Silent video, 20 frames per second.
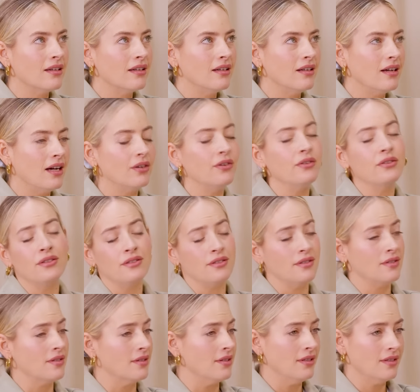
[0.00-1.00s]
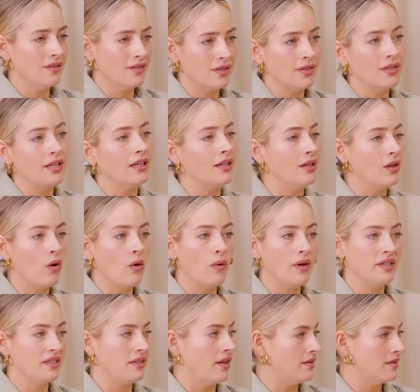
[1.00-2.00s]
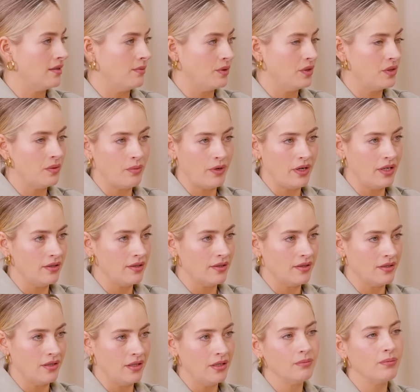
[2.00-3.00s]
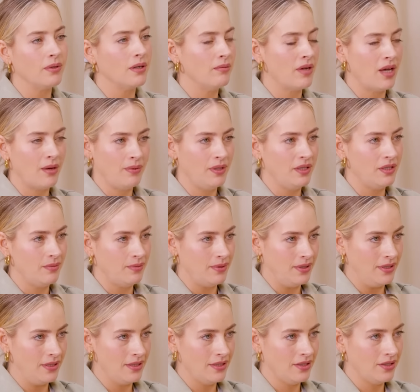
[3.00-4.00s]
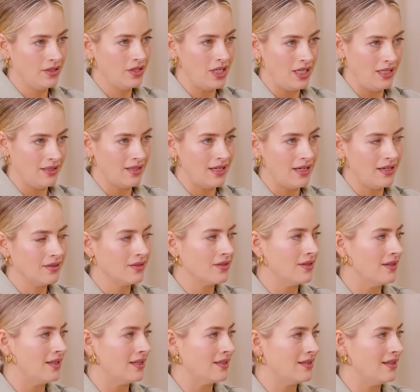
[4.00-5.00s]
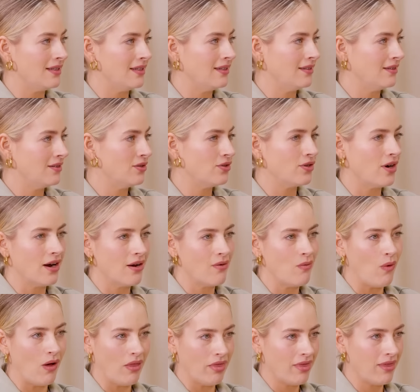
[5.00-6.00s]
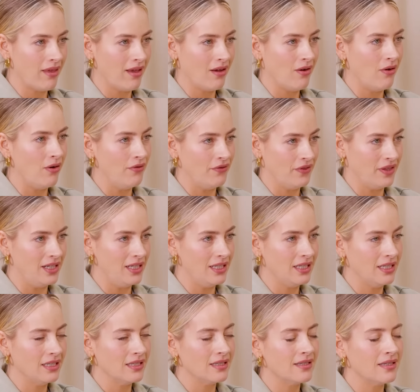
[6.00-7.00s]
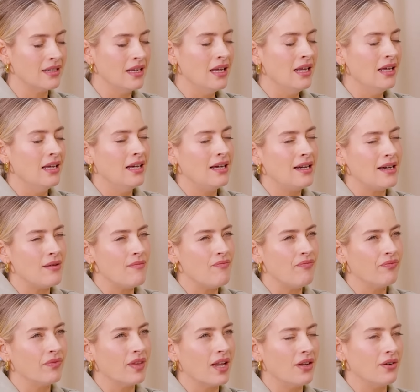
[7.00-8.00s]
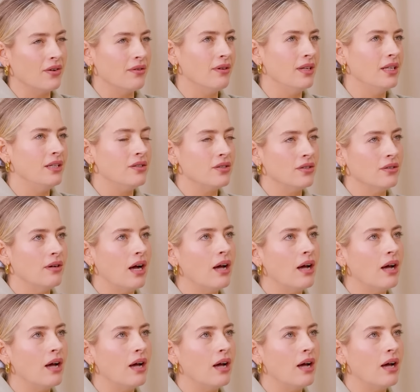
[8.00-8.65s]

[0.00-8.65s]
I don't do desserts, so like I'll always ask someone to bring dessert, but I'm happy to put cheese out. So that's like strike one thing off the list. I don't really do.